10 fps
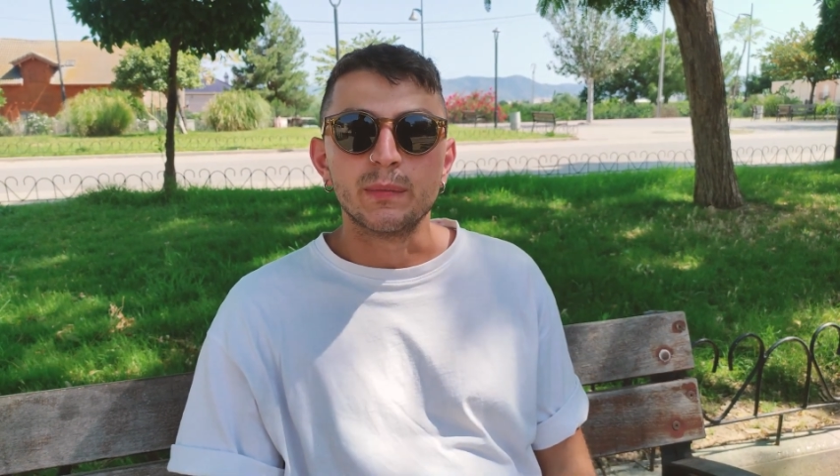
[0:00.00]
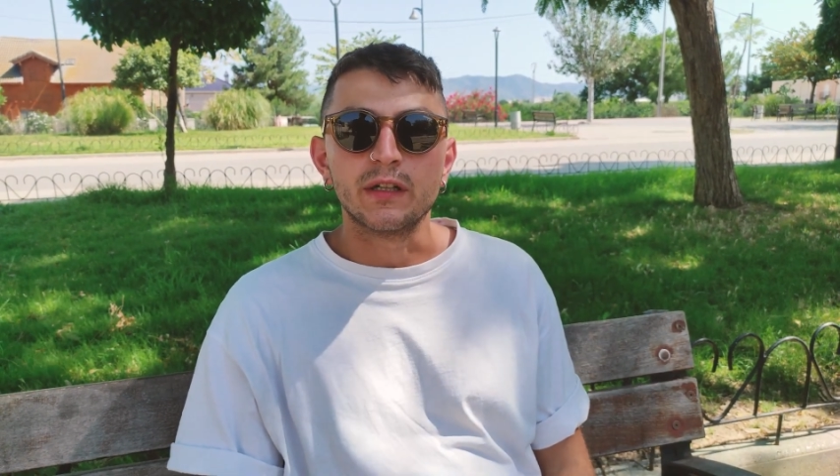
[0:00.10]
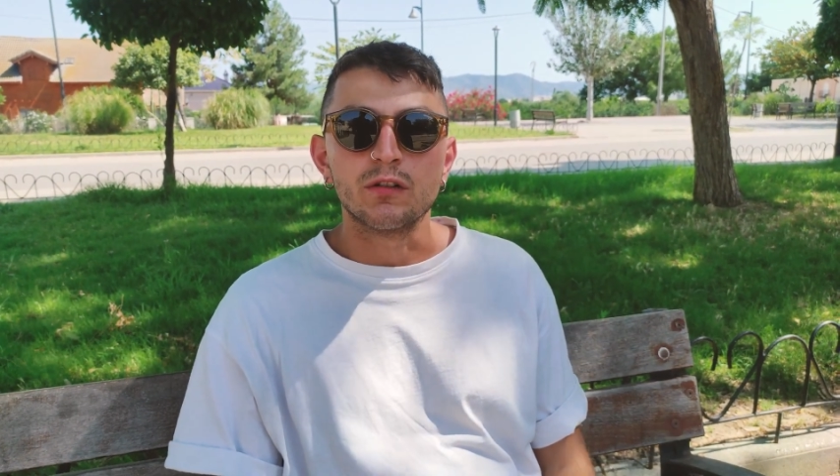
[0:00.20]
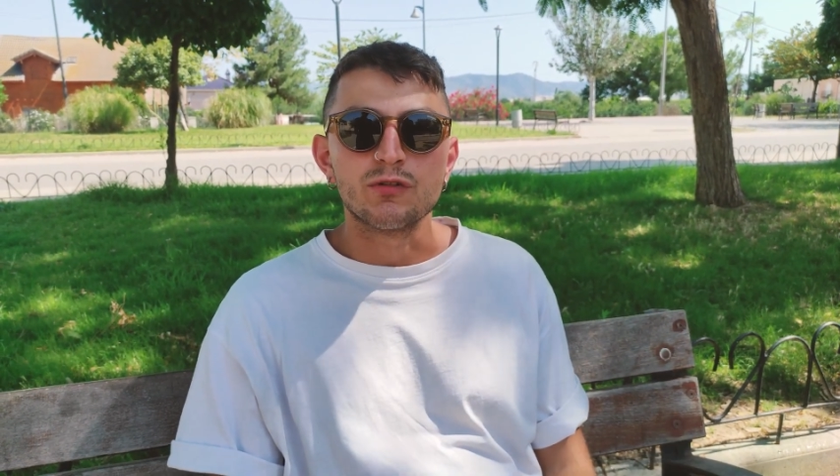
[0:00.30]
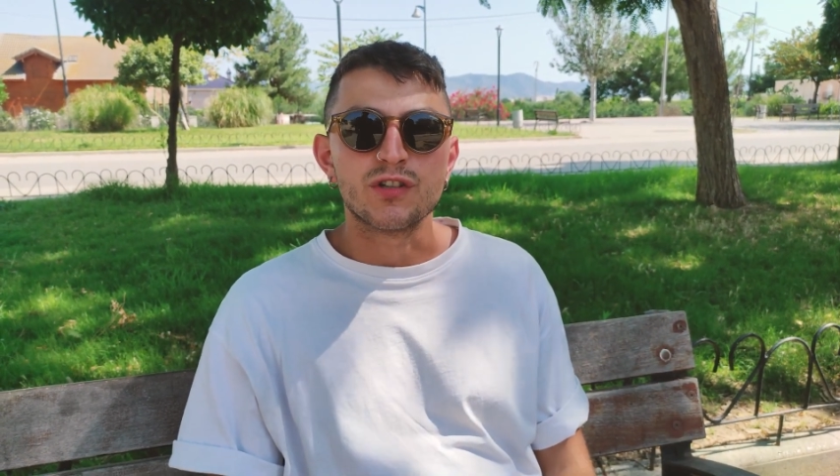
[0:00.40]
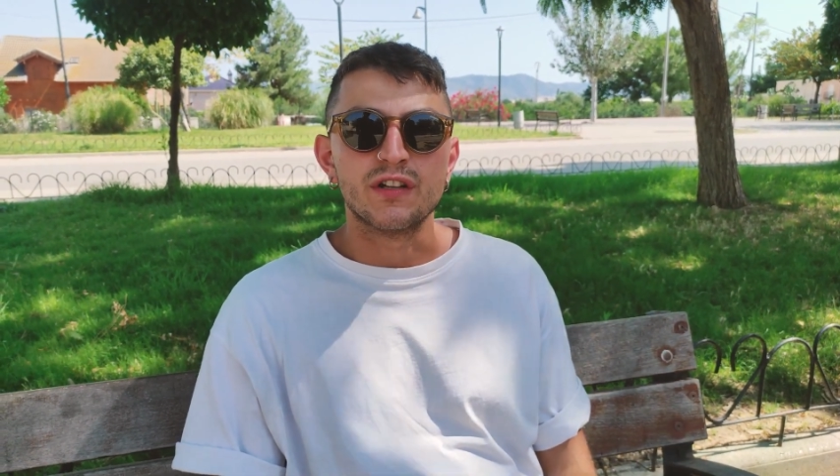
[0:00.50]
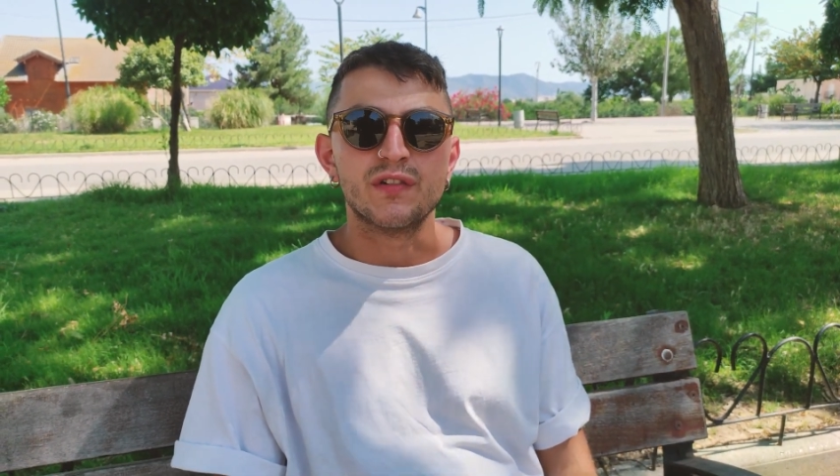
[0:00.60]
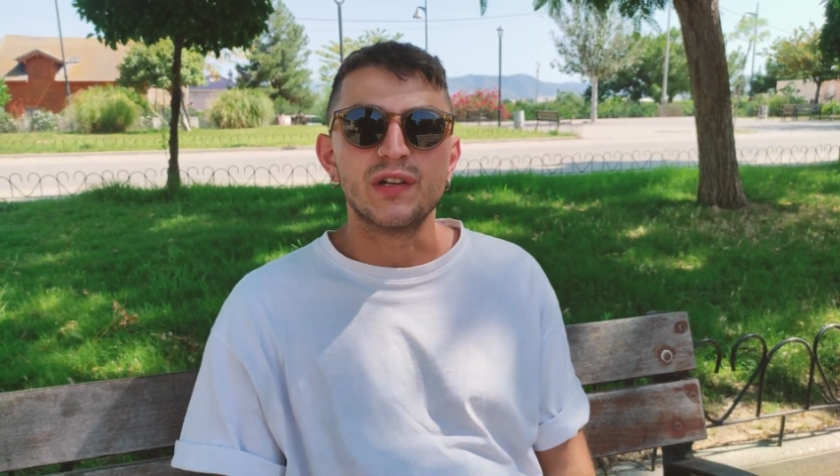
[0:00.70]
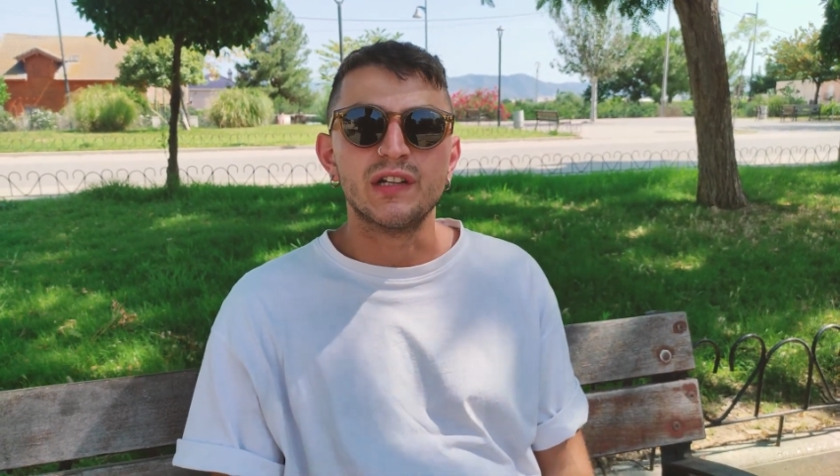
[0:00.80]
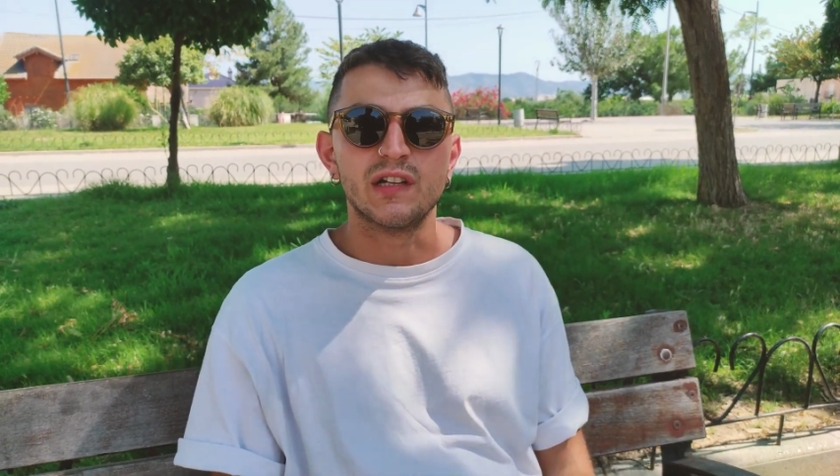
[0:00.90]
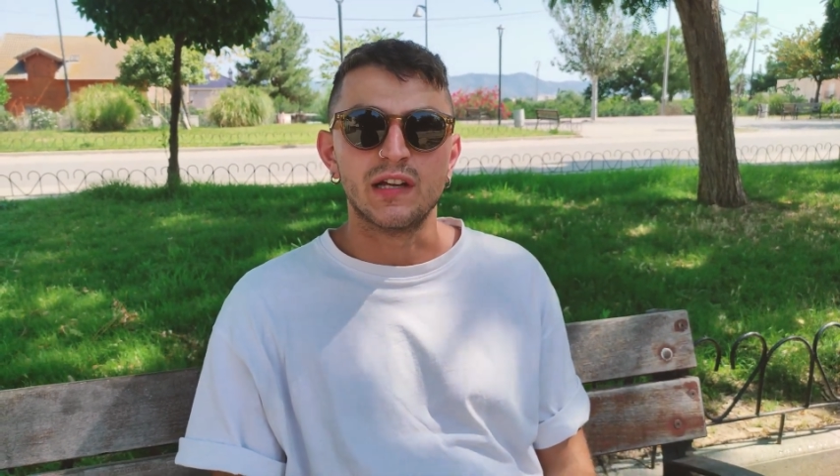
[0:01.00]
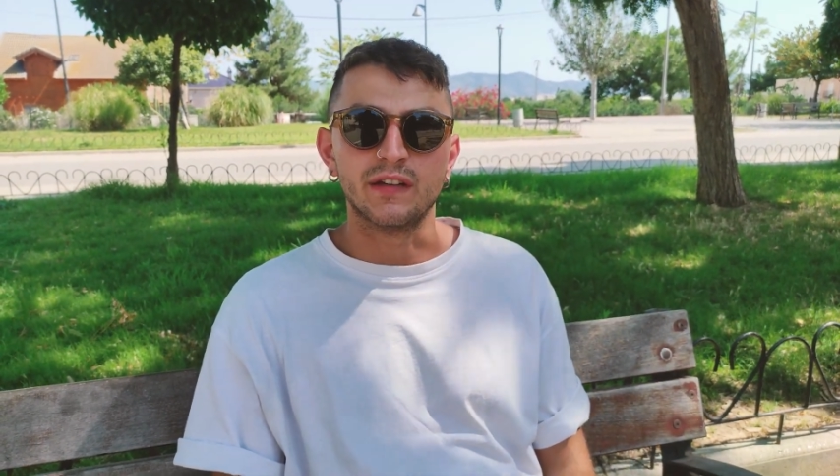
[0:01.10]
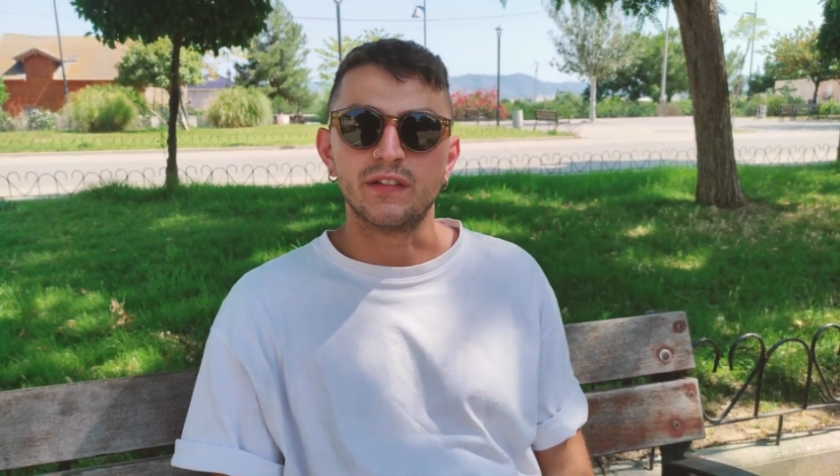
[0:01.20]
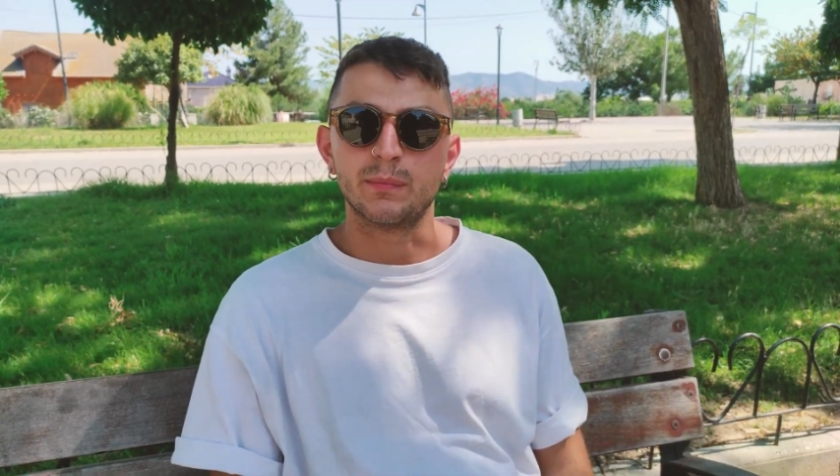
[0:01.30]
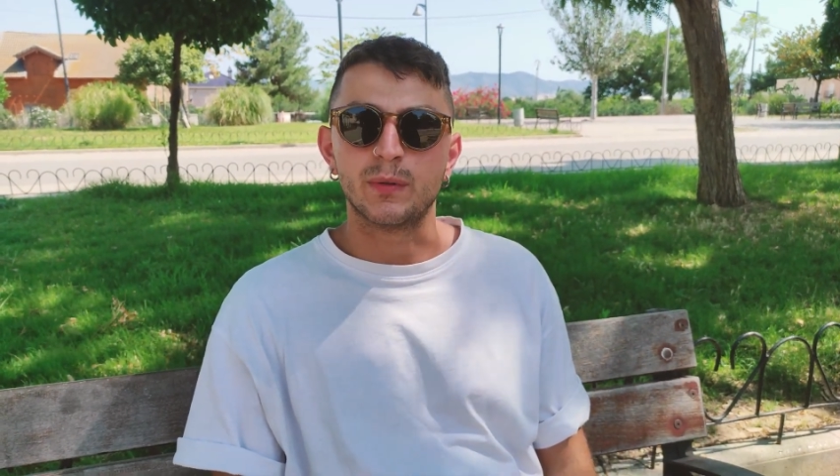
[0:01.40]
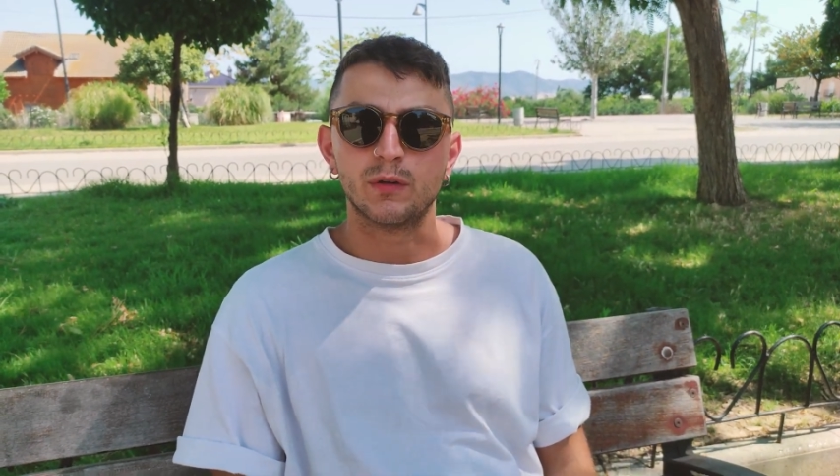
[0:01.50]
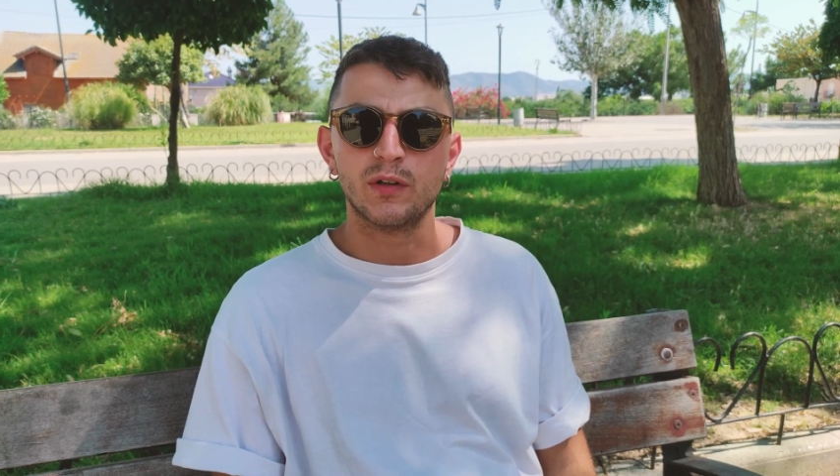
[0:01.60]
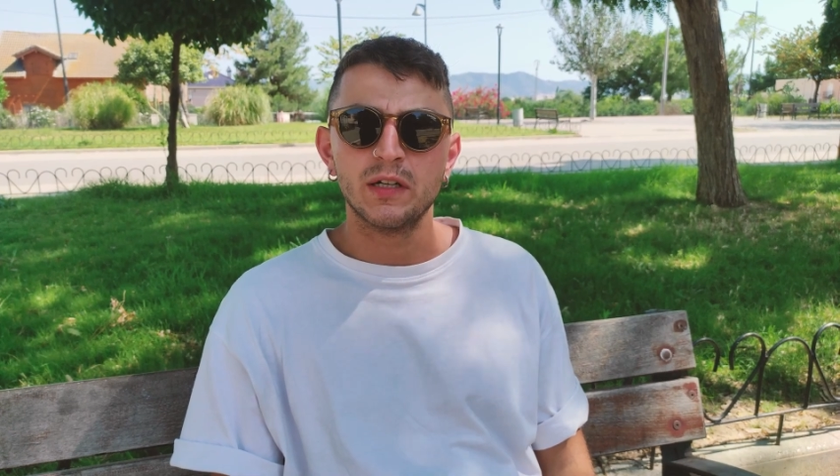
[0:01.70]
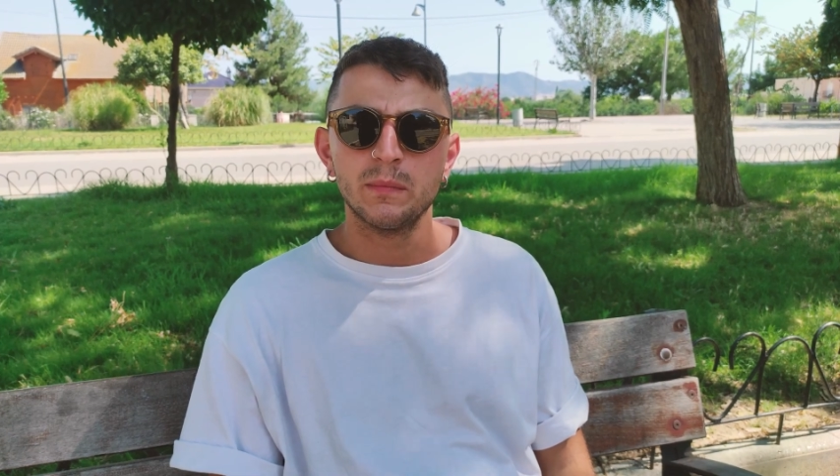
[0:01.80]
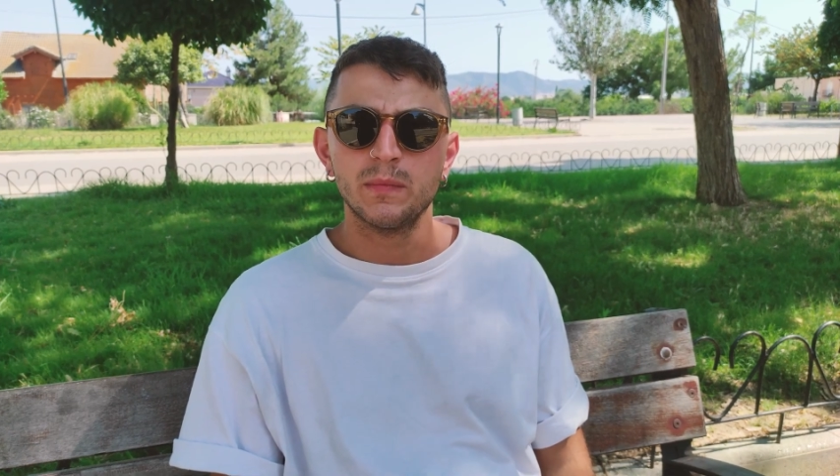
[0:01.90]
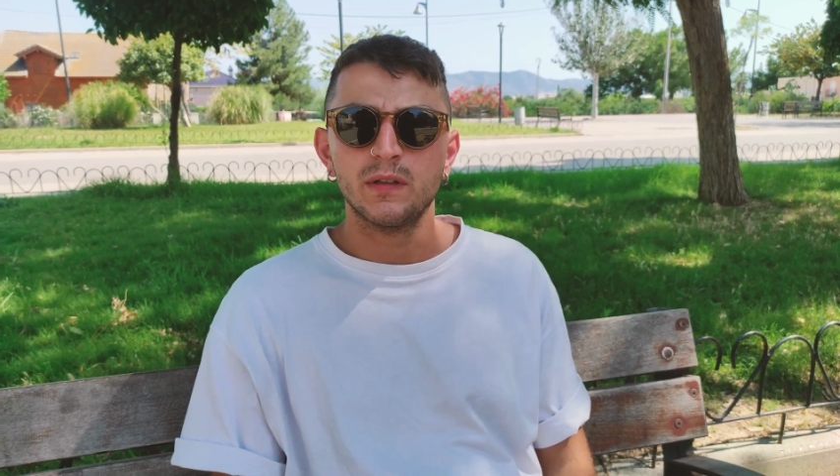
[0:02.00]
because I really like the program